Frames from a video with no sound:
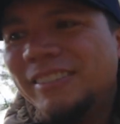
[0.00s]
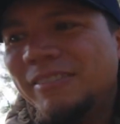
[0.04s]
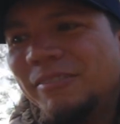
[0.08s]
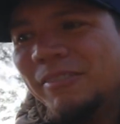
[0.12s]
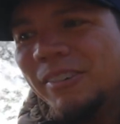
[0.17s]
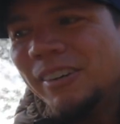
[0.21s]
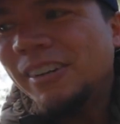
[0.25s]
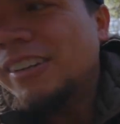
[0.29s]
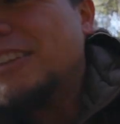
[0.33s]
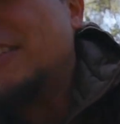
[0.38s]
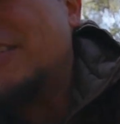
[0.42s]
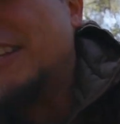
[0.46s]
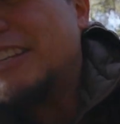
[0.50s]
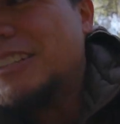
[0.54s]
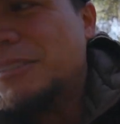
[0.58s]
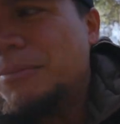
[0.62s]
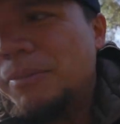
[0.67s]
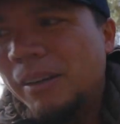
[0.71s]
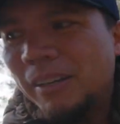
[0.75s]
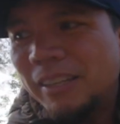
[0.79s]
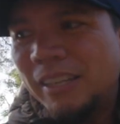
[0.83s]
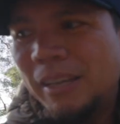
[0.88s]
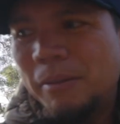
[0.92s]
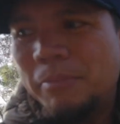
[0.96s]
one of the things
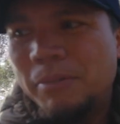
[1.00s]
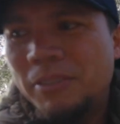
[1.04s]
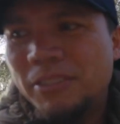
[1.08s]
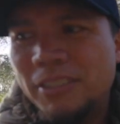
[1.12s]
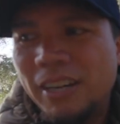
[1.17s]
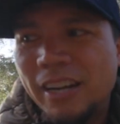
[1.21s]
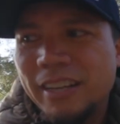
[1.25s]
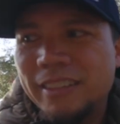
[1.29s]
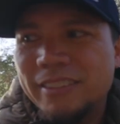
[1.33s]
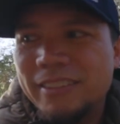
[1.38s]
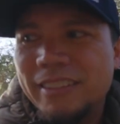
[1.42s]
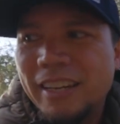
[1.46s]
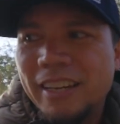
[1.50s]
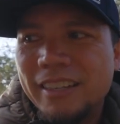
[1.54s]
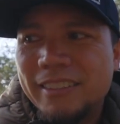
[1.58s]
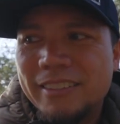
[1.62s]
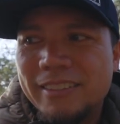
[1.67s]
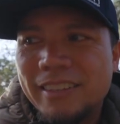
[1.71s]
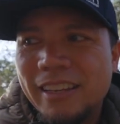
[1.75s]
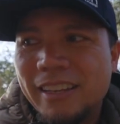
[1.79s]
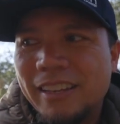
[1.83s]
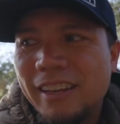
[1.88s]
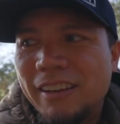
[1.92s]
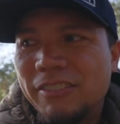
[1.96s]
about keeping giant snakes
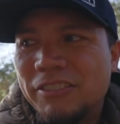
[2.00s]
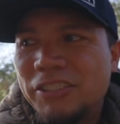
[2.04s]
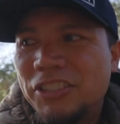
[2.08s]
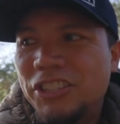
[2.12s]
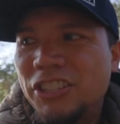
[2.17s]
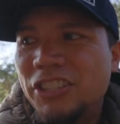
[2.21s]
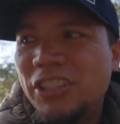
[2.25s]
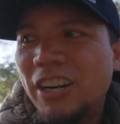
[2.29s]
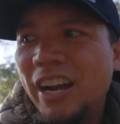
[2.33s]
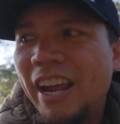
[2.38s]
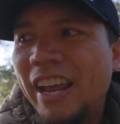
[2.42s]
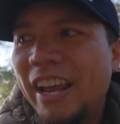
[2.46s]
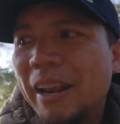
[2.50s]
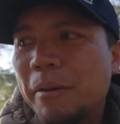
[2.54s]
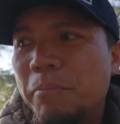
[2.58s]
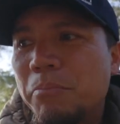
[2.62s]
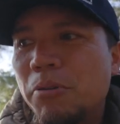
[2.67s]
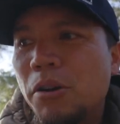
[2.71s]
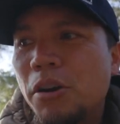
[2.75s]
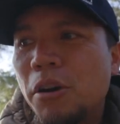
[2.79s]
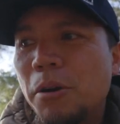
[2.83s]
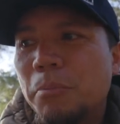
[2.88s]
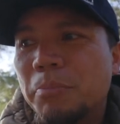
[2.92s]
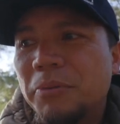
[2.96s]
is they have giant
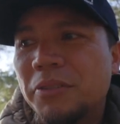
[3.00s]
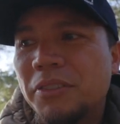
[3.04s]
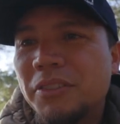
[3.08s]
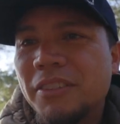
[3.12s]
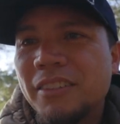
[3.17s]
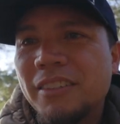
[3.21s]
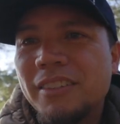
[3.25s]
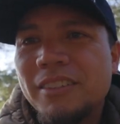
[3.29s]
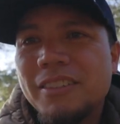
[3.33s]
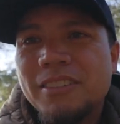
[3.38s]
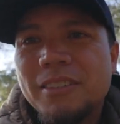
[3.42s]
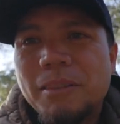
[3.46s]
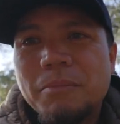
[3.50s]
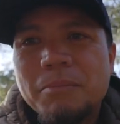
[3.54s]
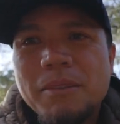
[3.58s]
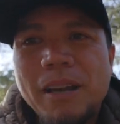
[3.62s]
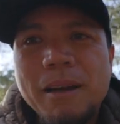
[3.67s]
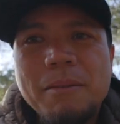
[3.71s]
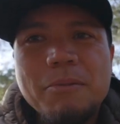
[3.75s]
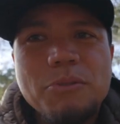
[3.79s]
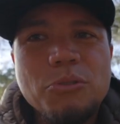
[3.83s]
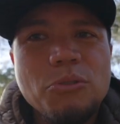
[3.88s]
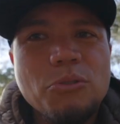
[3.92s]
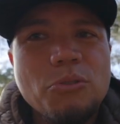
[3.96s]
poops,
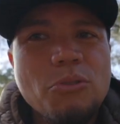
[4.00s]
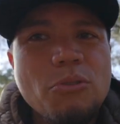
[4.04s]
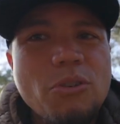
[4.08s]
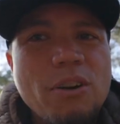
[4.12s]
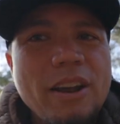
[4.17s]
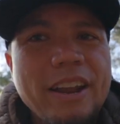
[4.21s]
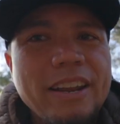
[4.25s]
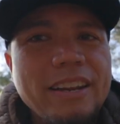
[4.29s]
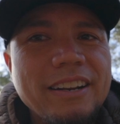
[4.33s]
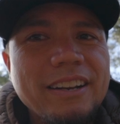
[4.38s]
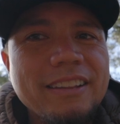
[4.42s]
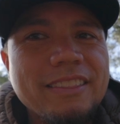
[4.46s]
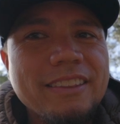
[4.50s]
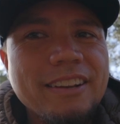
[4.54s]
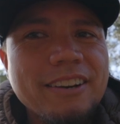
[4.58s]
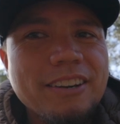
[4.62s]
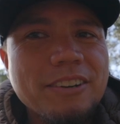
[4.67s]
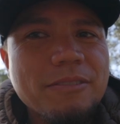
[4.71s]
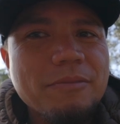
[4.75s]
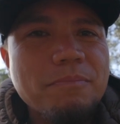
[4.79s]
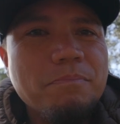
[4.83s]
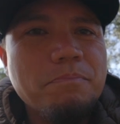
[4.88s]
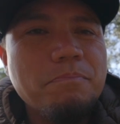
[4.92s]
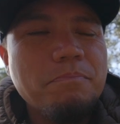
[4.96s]
sometimes right in
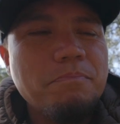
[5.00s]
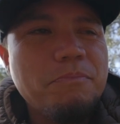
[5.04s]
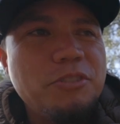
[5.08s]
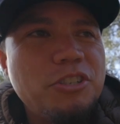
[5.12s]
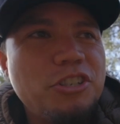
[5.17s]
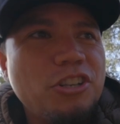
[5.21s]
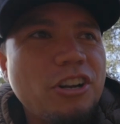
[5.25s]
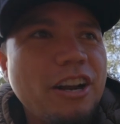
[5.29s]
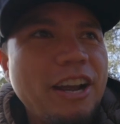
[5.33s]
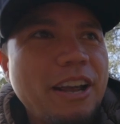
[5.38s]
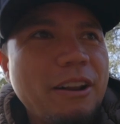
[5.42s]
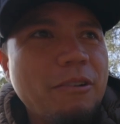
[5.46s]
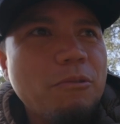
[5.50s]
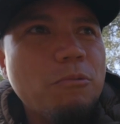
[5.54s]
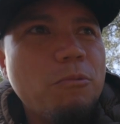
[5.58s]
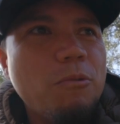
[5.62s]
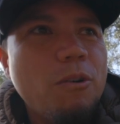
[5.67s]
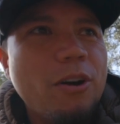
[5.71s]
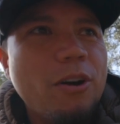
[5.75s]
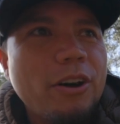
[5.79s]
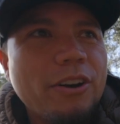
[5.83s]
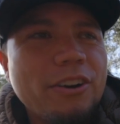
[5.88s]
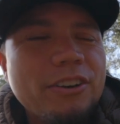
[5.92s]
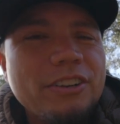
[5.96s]
their giant
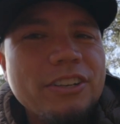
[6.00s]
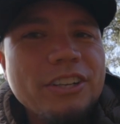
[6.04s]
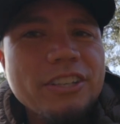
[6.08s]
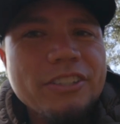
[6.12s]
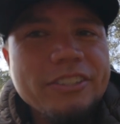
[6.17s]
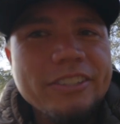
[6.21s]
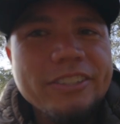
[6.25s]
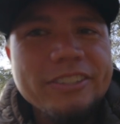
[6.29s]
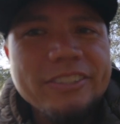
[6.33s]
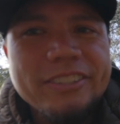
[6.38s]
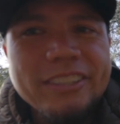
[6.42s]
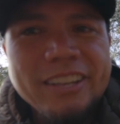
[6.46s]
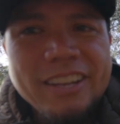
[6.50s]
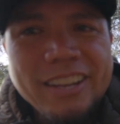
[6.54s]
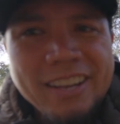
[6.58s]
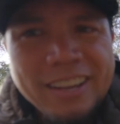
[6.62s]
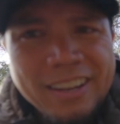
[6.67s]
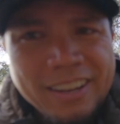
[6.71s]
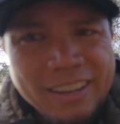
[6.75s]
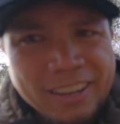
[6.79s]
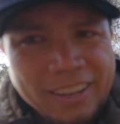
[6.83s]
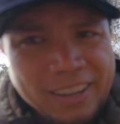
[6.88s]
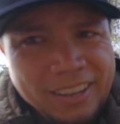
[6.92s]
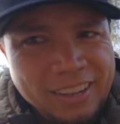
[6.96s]
water dishes.
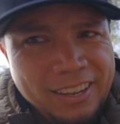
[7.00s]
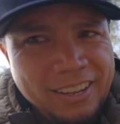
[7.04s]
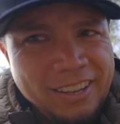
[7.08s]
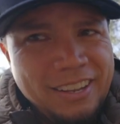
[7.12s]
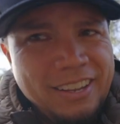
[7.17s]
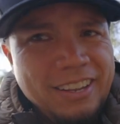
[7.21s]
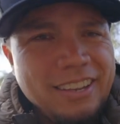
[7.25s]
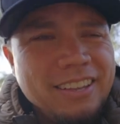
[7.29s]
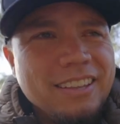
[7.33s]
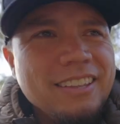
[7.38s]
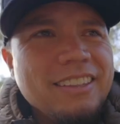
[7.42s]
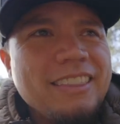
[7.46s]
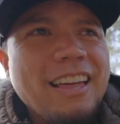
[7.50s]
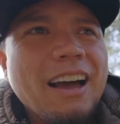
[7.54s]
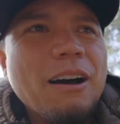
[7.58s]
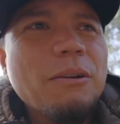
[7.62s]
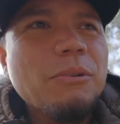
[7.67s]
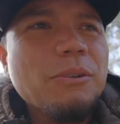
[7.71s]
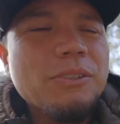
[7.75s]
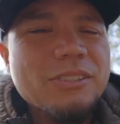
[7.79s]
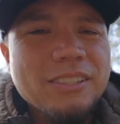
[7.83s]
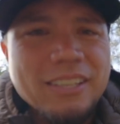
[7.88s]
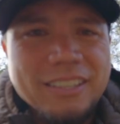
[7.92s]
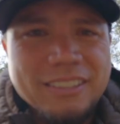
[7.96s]
That
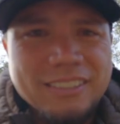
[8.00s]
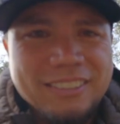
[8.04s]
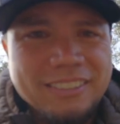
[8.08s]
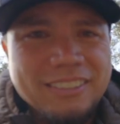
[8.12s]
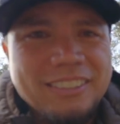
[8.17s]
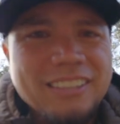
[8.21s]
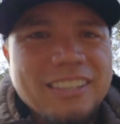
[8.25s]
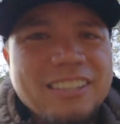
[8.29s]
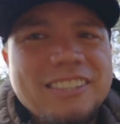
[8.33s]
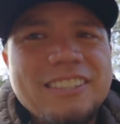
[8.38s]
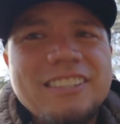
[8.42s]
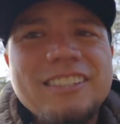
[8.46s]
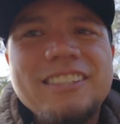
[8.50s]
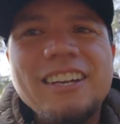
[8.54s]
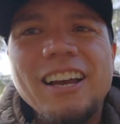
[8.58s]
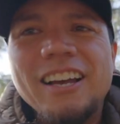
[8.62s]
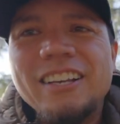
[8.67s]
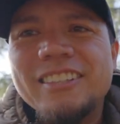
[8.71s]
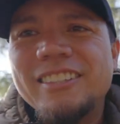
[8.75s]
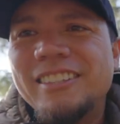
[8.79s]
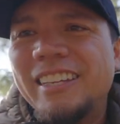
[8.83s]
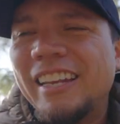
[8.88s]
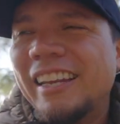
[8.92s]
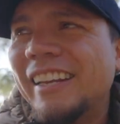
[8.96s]
was
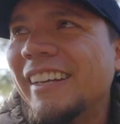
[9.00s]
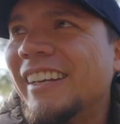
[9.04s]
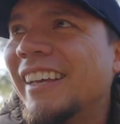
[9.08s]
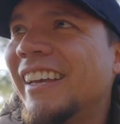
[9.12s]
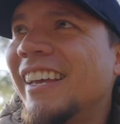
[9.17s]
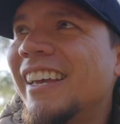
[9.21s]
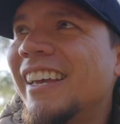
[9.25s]
disgusting.